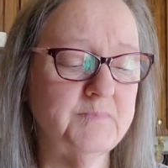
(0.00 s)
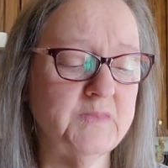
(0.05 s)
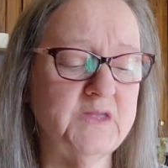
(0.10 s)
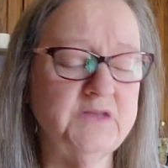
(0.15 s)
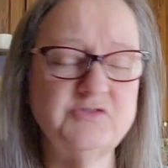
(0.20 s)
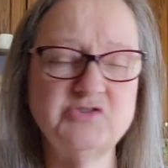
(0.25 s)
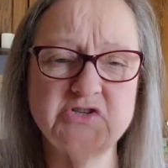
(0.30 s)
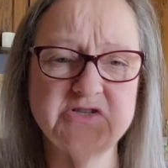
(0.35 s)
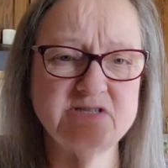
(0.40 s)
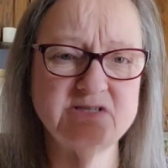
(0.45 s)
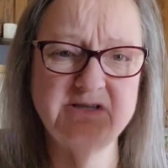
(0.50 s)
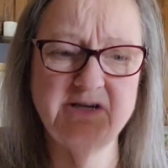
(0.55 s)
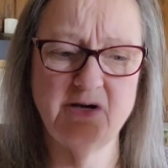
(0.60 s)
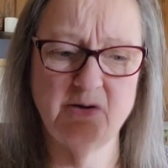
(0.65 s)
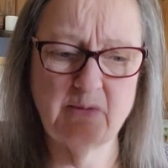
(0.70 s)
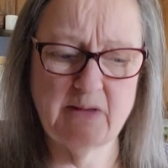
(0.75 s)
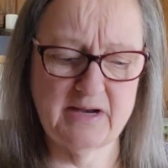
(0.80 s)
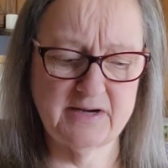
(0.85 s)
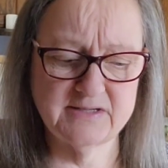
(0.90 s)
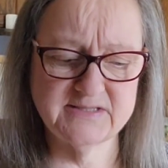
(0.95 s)
just, you
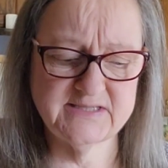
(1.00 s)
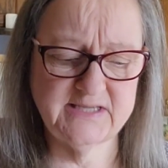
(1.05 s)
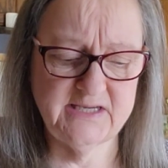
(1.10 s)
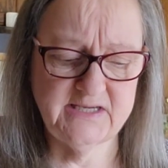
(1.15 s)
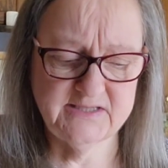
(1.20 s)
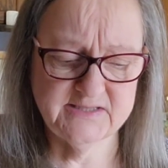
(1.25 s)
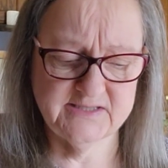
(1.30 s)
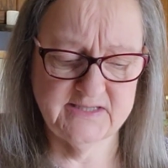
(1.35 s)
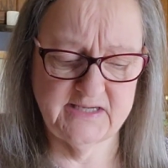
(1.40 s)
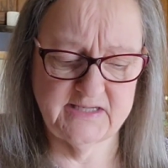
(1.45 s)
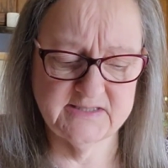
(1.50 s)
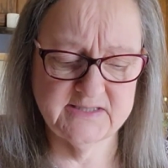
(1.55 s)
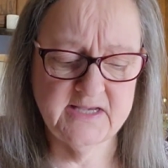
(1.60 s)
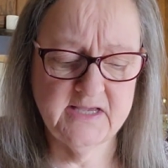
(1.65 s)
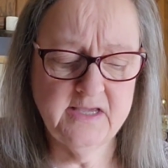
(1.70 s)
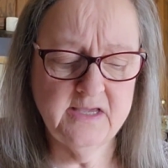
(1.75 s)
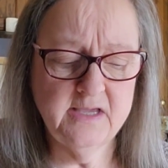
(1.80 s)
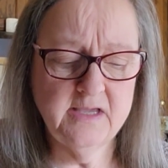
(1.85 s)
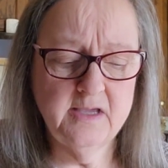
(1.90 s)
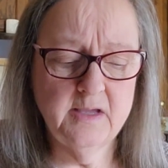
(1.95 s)
know, like seasonings,
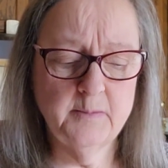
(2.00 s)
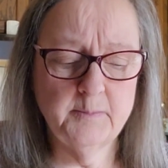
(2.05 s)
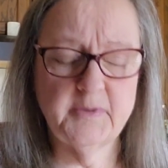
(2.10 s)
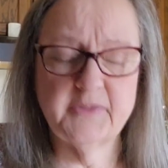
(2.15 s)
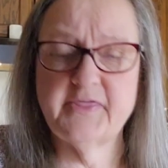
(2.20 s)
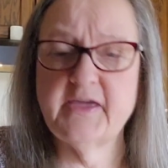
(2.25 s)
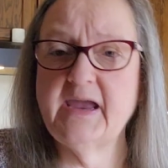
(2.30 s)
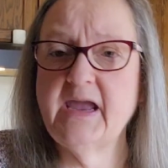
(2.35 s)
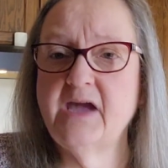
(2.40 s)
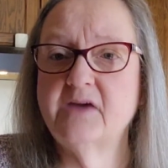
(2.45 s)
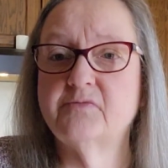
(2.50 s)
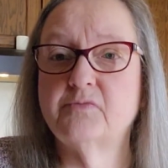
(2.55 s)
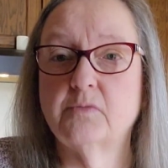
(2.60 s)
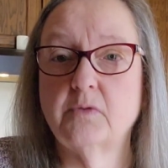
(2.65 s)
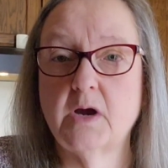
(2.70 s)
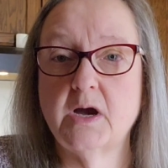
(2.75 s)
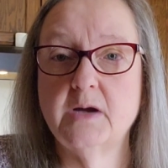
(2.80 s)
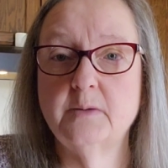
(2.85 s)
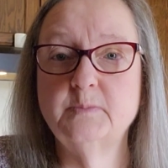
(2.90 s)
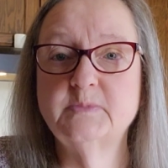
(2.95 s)
but they have
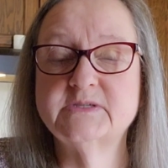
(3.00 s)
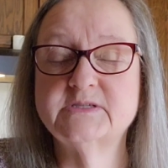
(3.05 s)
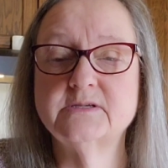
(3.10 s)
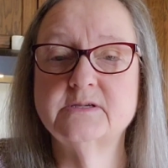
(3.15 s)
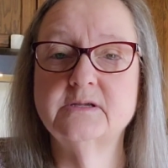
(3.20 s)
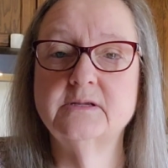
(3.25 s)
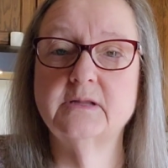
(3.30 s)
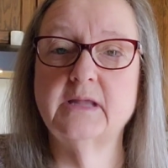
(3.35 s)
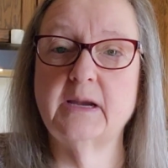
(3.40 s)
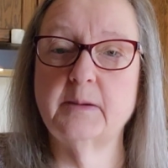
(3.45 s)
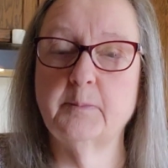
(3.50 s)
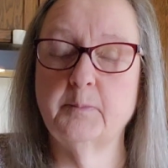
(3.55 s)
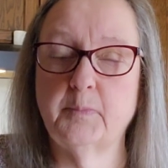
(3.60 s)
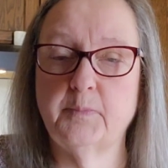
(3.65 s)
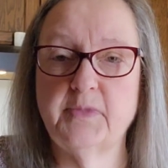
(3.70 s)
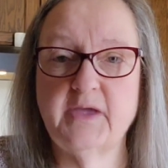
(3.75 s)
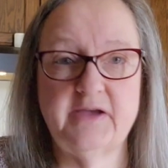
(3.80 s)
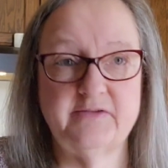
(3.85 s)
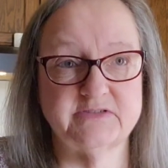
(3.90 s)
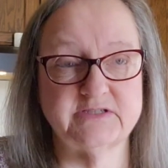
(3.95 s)
rubs, like
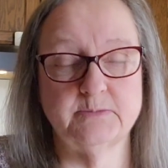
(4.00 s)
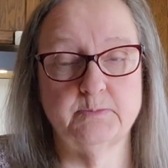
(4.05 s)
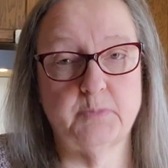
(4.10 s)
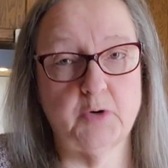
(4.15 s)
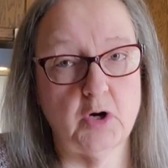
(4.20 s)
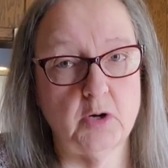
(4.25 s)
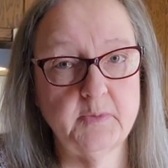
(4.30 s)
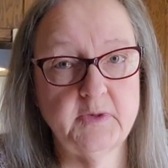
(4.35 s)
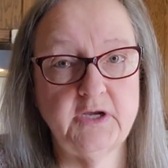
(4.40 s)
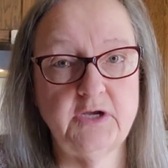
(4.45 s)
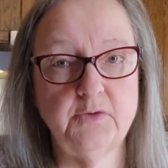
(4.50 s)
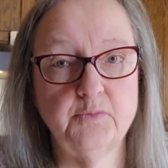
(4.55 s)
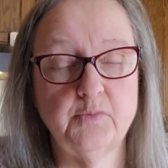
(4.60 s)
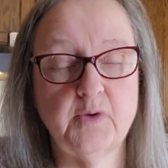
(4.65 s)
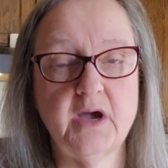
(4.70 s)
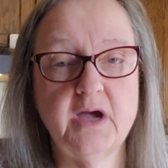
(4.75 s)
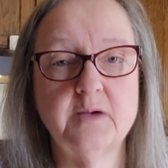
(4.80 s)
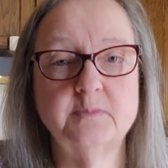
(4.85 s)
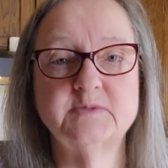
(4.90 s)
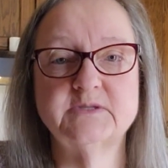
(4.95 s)
they have some barbecue
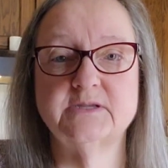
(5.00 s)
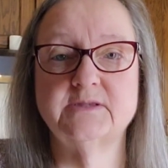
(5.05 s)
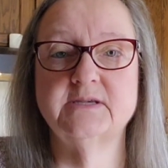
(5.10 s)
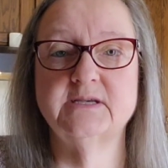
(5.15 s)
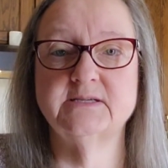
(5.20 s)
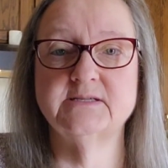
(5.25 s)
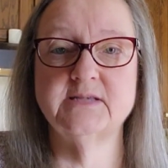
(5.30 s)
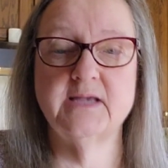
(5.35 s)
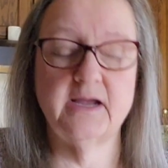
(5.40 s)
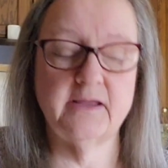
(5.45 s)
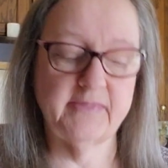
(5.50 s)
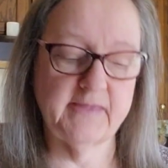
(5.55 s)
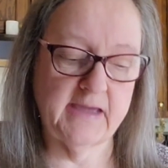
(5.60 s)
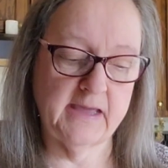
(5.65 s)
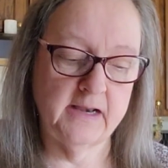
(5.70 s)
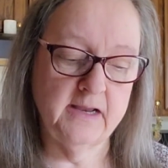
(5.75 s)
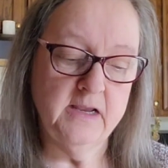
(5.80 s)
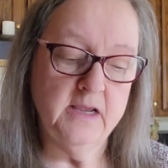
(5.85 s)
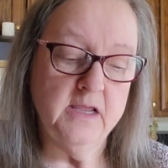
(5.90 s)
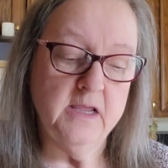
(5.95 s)
rubs and things like that.